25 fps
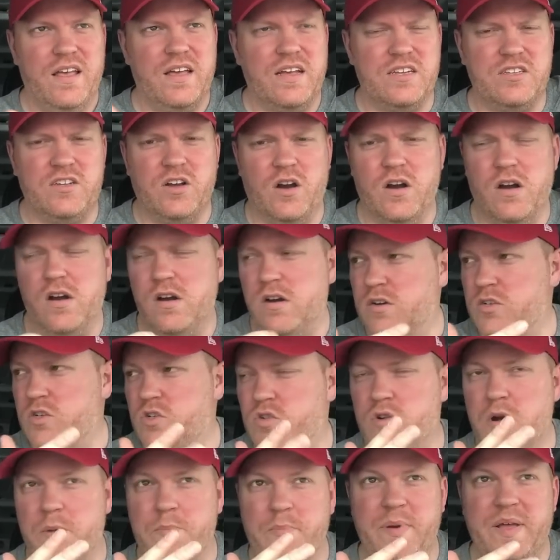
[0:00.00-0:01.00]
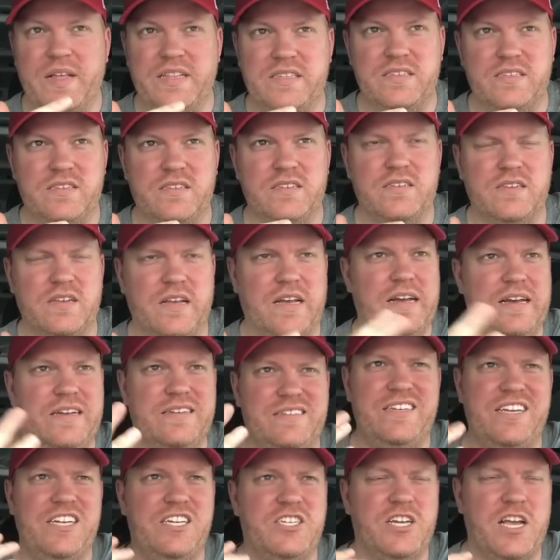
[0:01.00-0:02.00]
Guitars, trumpets, uh,
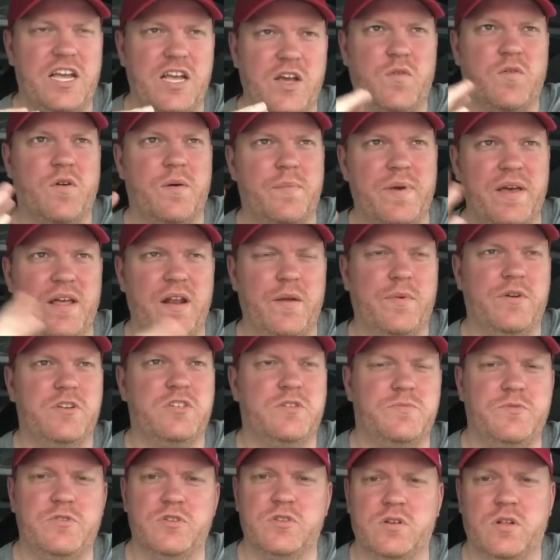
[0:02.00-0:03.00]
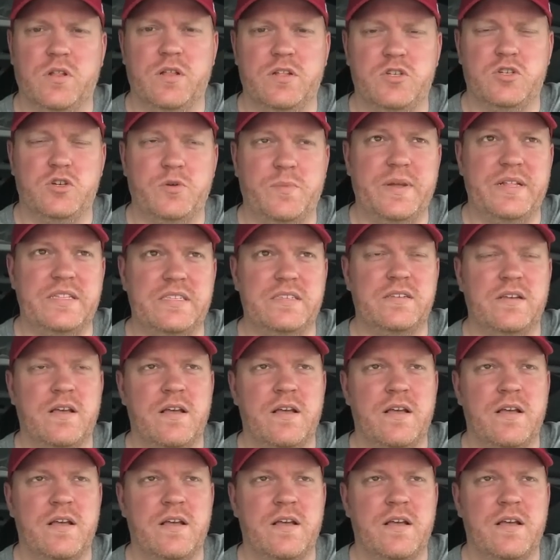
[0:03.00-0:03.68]
DJ equipment, a bunch of musical instruments.